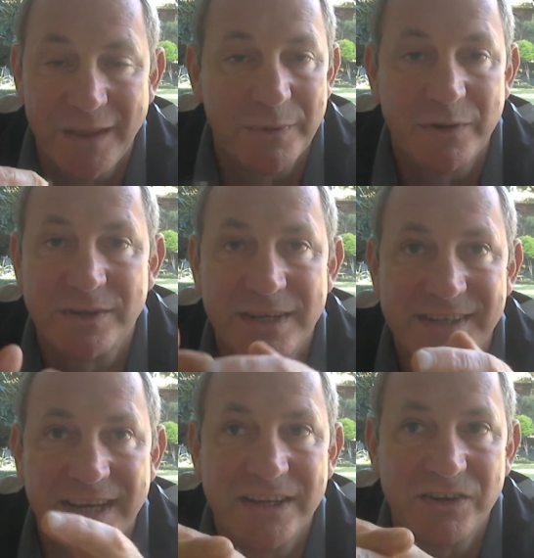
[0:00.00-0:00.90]
because they
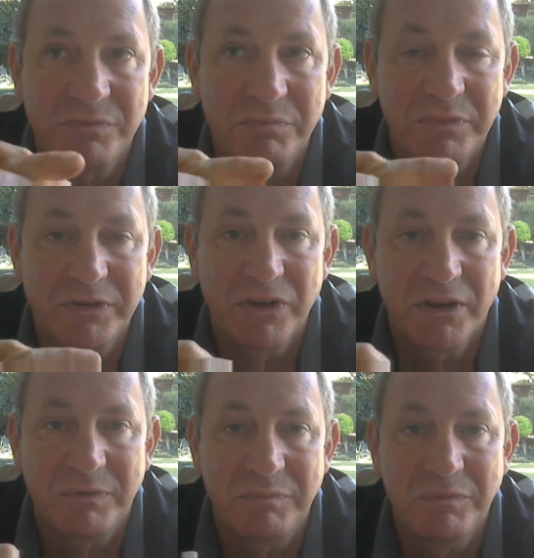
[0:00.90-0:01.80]
say it's
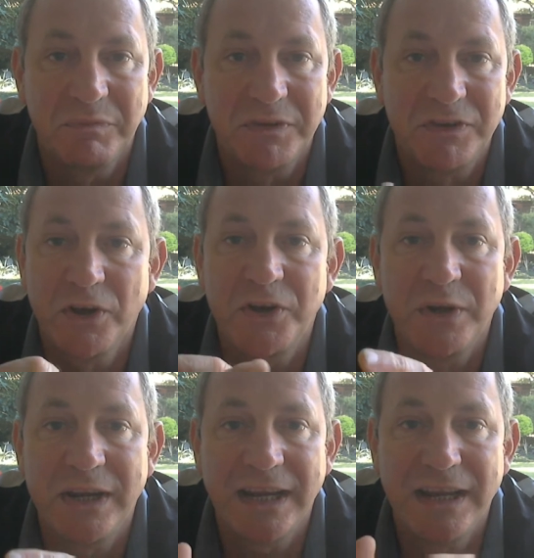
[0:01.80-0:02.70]
not
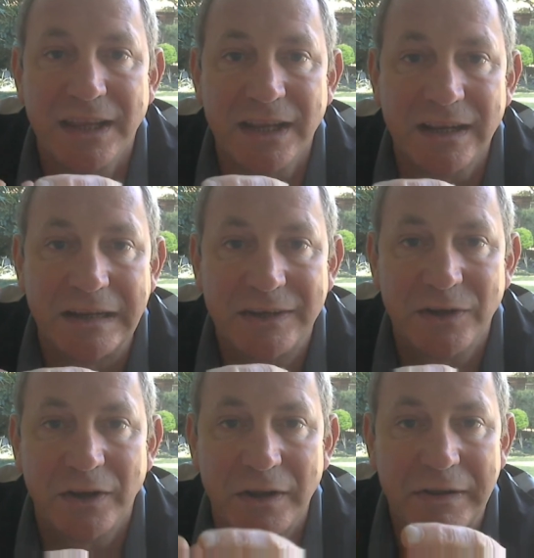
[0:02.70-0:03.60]
doing anything.